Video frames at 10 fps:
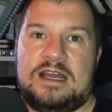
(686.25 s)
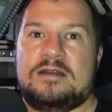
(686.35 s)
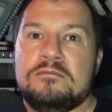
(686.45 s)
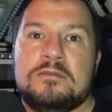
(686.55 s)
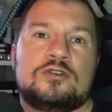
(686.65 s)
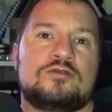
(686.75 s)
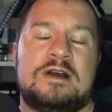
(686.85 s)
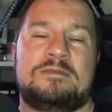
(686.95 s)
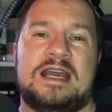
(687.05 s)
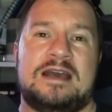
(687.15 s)
And most
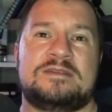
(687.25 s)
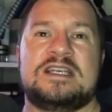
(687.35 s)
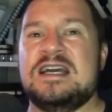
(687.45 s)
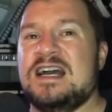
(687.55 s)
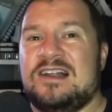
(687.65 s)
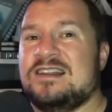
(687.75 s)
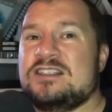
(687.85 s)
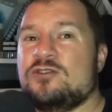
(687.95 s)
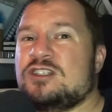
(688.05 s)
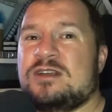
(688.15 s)
webcams, unless
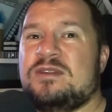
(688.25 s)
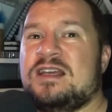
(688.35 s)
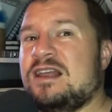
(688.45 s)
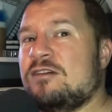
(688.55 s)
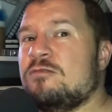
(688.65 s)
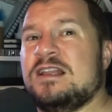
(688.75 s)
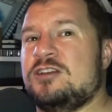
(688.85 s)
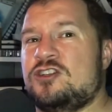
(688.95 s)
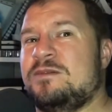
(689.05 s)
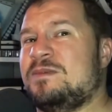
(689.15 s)
there's something like really
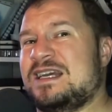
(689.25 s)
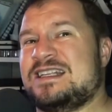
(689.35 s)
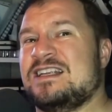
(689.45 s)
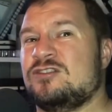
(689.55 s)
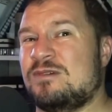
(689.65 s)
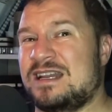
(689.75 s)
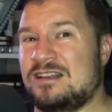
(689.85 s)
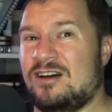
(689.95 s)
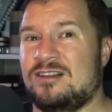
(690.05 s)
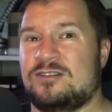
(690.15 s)
cheap, like $10,
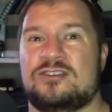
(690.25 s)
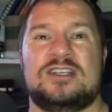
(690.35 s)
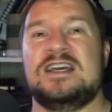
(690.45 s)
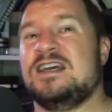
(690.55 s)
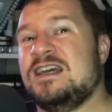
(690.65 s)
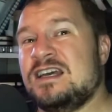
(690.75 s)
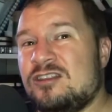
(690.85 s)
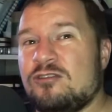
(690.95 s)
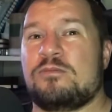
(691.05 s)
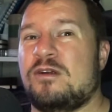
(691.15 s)
$20,
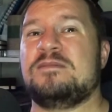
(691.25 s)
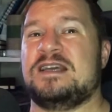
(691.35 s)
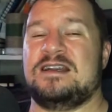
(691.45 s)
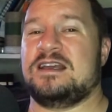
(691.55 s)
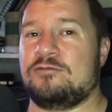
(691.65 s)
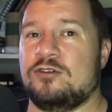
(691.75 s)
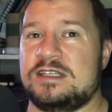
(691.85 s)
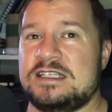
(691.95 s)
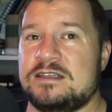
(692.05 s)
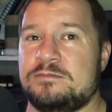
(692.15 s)
they're probably going to give you a
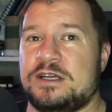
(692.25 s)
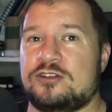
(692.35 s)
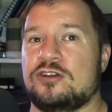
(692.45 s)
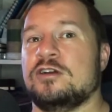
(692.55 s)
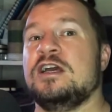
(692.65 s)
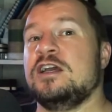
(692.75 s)
decent picture.